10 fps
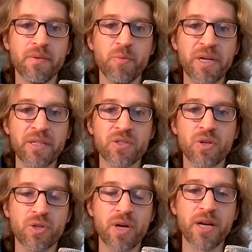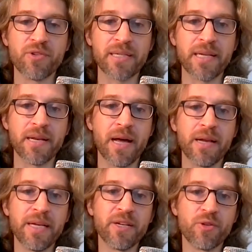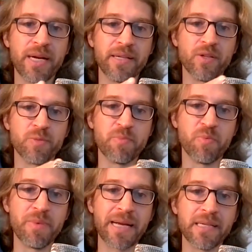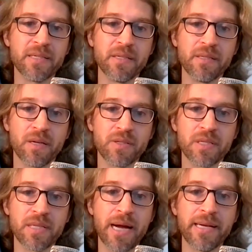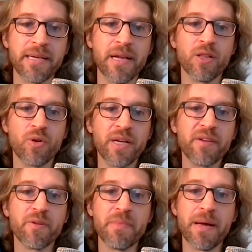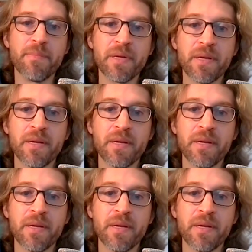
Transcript: break the social contract and not integrating those people back into our society and not learning from them,